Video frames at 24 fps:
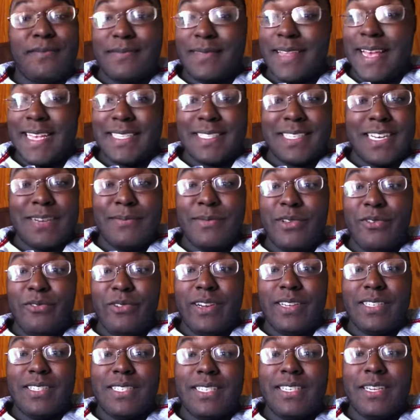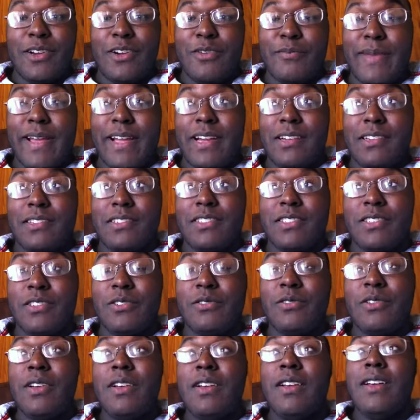That's gonna be great to see her back on the
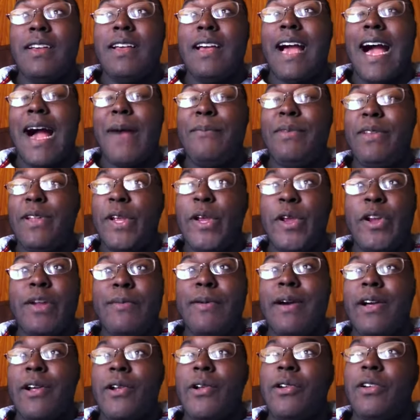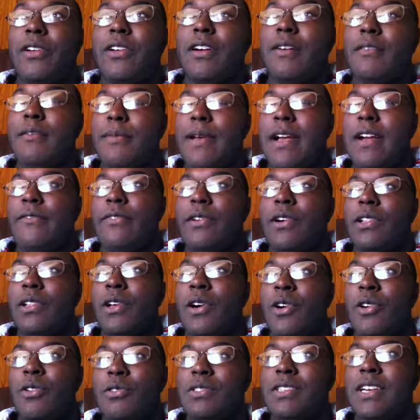show. I've been hearing about her coming back for a
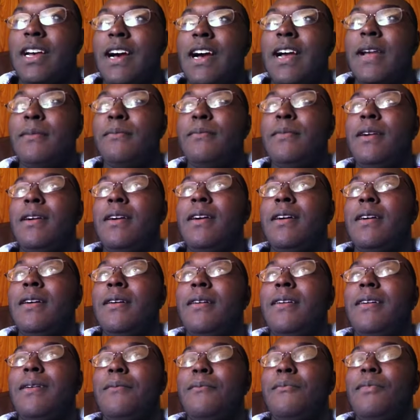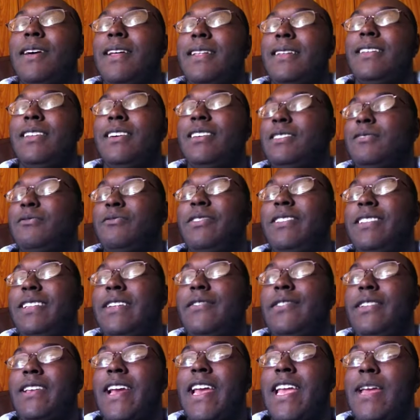long time, but nothing really
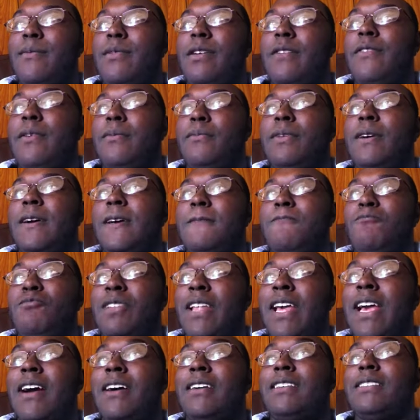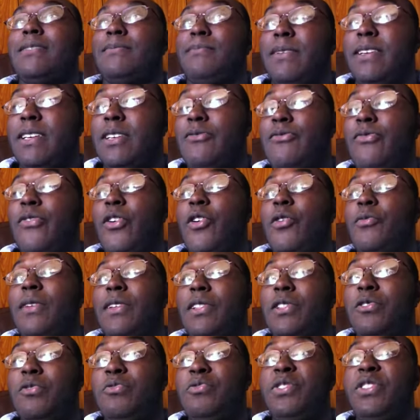ever came of it. But now it's been confirmed
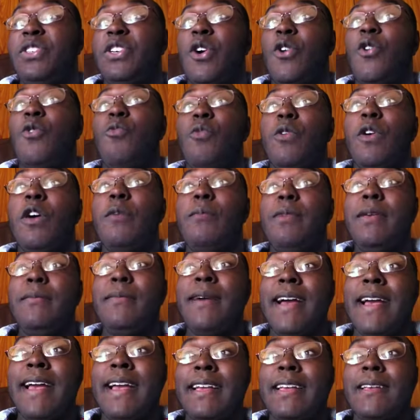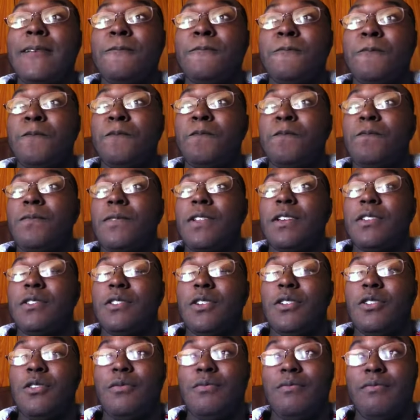that Lucy Coe will be back.
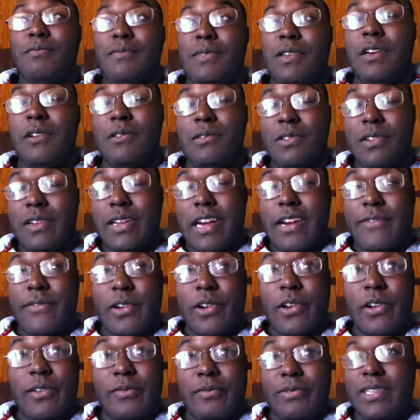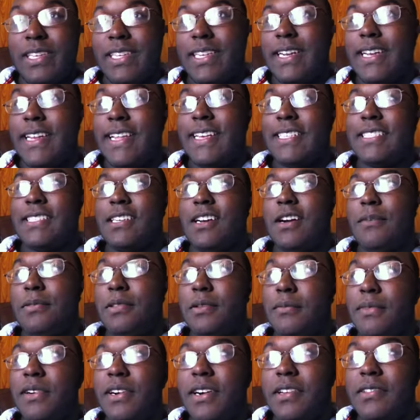So be on the lookout for her within the next couple
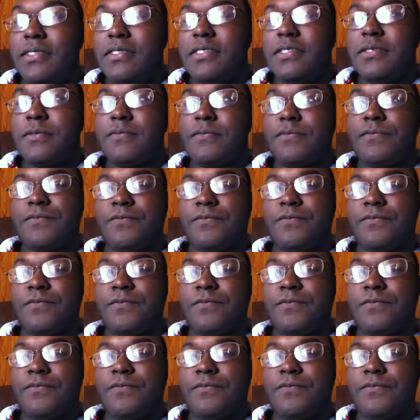of months.